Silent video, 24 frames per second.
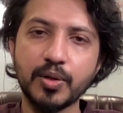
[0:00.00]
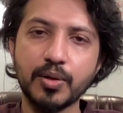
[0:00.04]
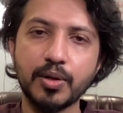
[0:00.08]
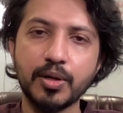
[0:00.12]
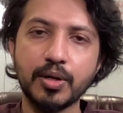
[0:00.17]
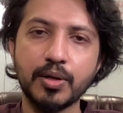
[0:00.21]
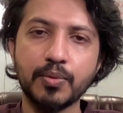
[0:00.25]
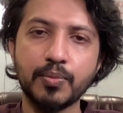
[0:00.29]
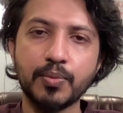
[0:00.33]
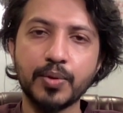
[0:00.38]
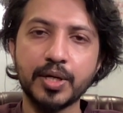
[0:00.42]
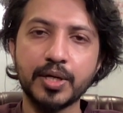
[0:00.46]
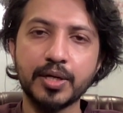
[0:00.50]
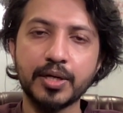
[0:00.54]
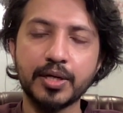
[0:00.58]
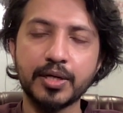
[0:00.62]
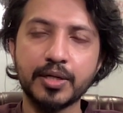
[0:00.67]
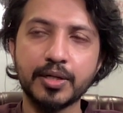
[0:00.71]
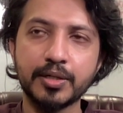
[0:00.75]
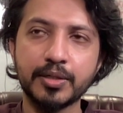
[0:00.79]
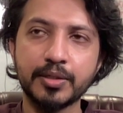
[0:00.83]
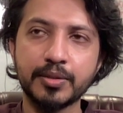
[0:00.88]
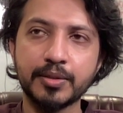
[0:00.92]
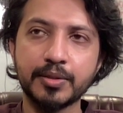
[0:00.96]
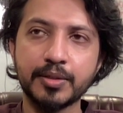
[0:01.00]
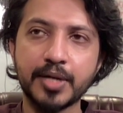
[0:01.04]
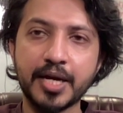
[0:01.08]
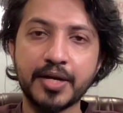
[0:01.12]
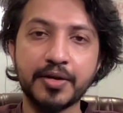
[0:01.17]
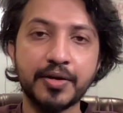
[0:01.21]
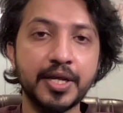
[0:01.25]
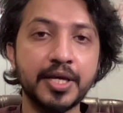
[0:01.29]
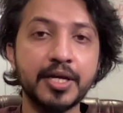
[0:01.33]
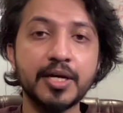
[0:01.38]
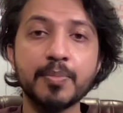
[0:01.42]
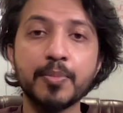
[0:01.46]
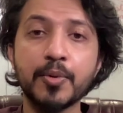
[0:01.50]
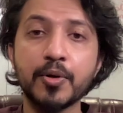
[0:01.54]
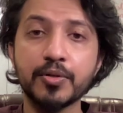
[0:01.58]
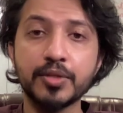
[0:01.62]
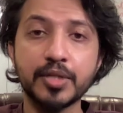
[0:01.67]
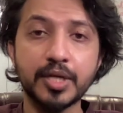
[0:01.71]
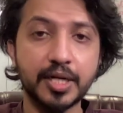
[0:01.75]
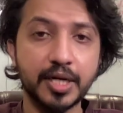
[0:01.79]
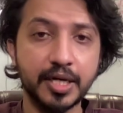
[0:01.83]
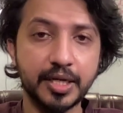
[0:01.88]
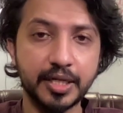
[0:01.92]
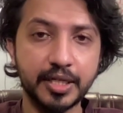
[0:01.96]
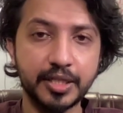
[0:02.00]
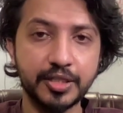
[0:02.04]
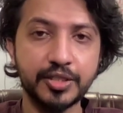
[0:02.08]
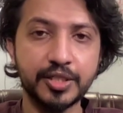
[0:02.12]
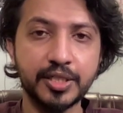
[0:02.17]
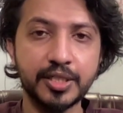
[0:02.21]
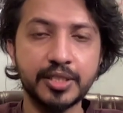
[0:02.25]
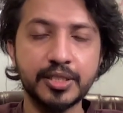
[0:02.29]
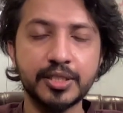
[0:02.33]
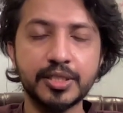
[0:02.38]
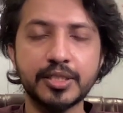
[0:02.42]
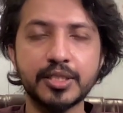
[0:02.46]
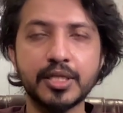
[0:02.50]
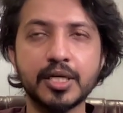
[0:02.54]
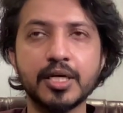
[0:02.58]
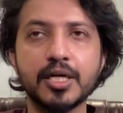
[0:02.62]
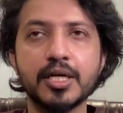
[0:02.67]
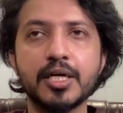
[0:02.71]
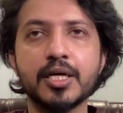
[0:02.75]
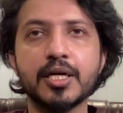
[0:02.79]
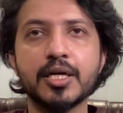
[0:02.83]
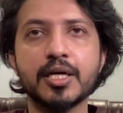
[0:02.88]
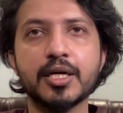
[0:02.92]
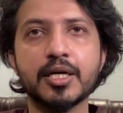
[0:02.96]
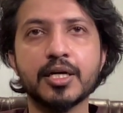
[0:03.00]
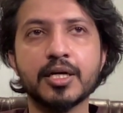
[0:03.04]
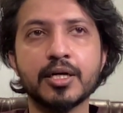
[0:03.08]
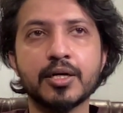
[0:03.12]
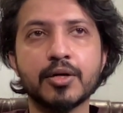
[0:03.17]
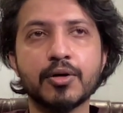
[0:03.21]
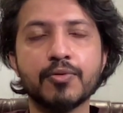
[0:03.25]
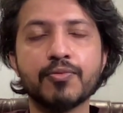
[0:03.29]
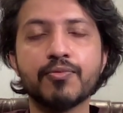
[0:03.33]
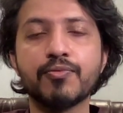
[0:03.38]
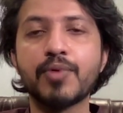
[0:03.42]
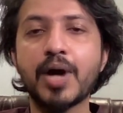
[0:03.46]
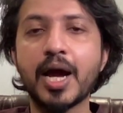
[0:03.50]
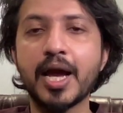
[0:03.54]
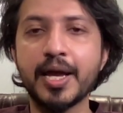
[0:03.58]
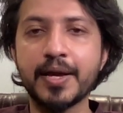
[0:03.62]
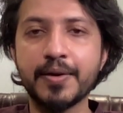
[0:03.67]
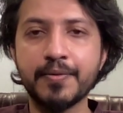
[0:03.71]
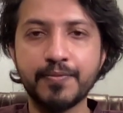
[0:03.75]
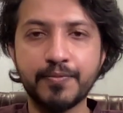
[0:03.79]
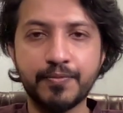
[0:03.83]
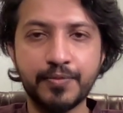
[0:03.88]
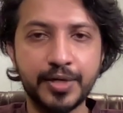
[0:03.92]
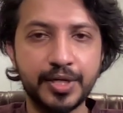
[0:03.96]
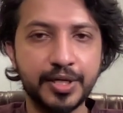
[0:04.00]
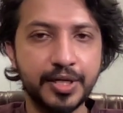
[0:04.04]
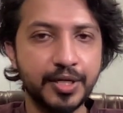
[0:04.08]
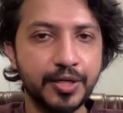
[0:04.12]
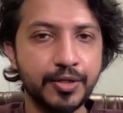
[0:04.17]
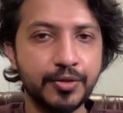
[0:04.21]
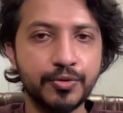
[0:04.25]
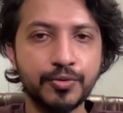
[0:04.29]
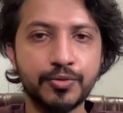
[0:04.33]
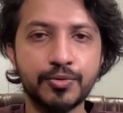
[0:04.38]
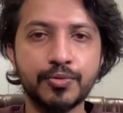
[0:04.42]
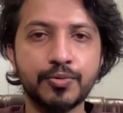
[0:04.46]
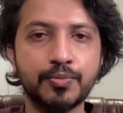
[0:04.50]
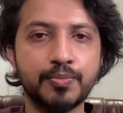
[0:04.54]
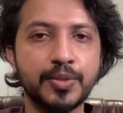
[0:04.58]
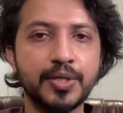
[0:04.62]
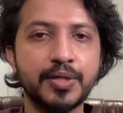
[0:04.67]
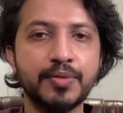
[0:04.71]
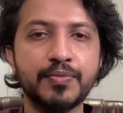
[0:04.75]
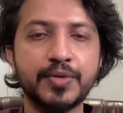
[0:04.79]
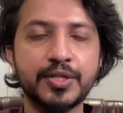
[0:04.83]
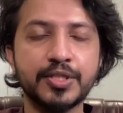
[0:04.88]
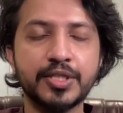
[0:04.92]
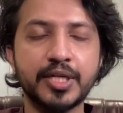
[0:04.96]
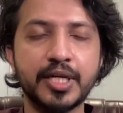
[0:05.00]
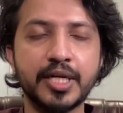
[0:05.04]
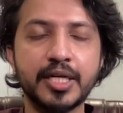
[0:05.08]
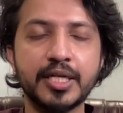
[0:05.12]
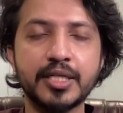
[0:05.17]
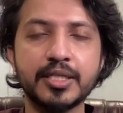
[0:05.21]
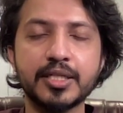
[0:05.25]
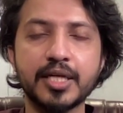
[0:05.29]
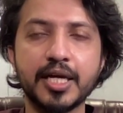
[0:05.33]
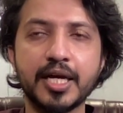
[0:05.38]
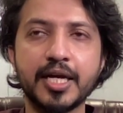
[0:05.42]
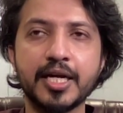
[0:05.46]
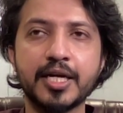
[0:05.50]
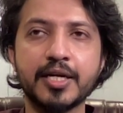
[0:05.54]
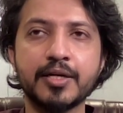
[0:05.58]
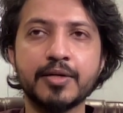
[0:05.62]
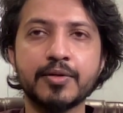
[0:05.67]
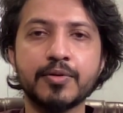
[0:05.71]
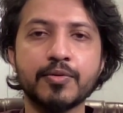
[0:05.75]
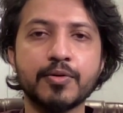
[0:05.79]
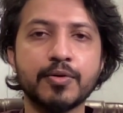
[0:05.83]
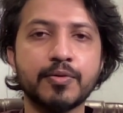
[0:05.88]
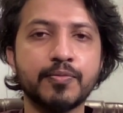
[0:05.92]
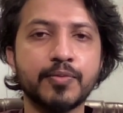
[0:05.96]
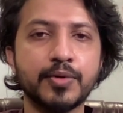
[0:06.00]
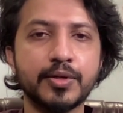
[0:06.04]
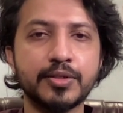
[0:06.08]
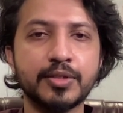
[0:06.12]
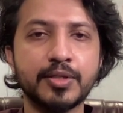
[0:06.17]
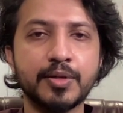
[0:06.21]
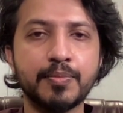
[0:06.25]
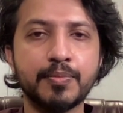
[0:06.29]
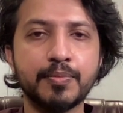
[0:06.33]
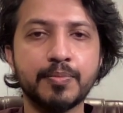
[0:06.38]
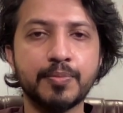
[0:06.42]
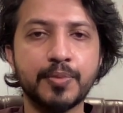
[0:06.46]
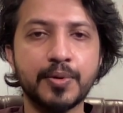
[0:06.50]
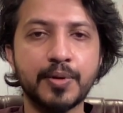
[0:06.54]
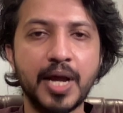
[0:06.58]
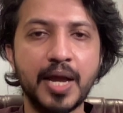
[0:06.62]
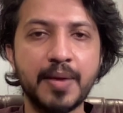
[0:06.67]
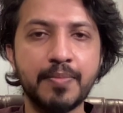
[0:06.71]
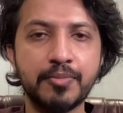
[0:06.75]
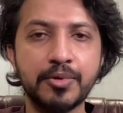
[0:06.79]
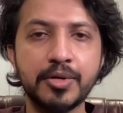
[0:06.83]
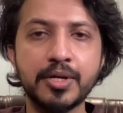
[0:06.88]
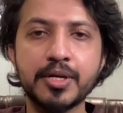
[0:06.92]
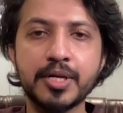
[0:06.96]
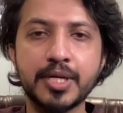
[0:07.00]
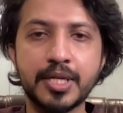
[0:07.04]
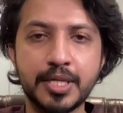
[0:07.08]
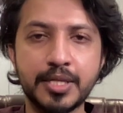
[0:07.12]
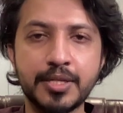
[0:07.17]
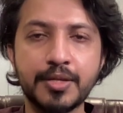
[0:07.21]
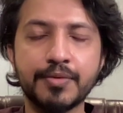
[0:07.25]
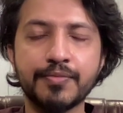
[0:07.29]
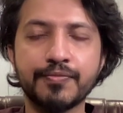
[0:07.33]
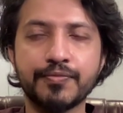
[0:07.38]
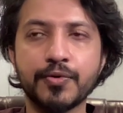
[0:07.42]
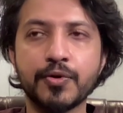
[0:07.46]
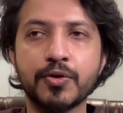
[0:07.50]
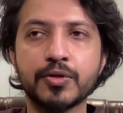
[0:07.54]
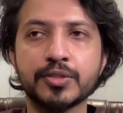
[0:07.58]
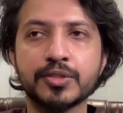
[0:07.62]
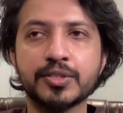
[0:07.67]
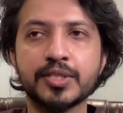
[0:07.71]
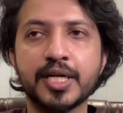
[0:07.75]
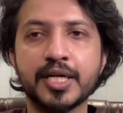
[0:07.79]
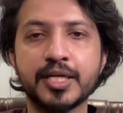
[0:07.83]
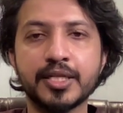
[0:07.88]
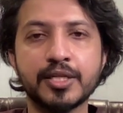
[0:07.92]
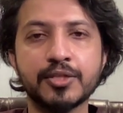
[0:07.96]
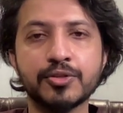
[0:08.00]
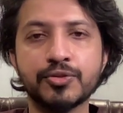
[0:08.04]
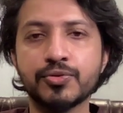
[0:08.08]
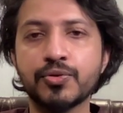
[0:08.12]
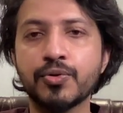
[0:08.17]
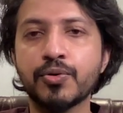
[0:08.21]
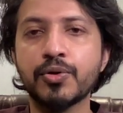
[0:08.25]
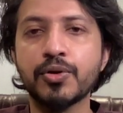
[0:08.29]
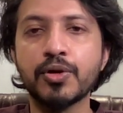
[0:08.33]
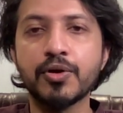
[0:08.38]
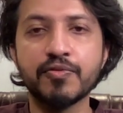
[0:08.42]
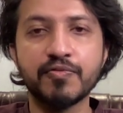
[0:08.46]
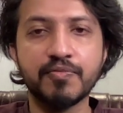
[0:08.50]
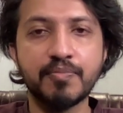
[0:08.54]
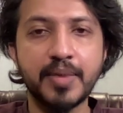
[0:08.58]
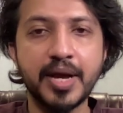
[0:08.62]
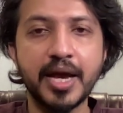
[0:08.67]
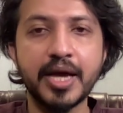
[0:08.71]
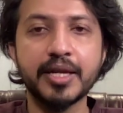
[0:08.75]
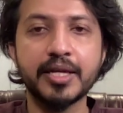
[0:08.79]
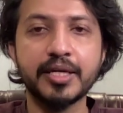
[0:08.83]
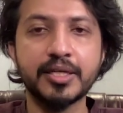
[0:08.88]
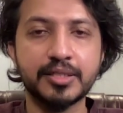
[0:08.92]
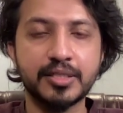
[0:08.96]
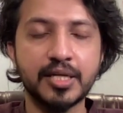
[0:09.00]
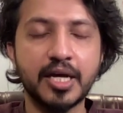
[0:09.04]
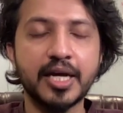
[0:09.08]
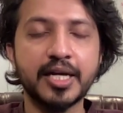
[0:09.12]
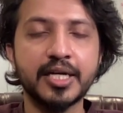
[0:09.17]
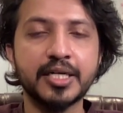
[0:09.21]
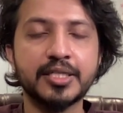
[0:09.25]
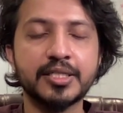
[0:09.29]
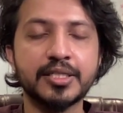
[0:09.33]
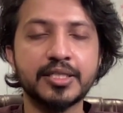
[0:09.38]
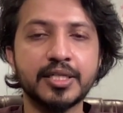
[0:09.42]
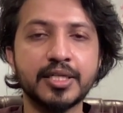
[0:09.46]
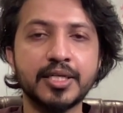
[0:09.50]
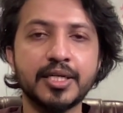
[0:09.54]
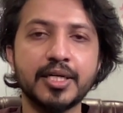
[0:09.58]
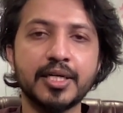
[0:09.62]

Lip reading: agreeing upon the conditions of why we need to be vigilant, and the primary reason was that the soul of man incites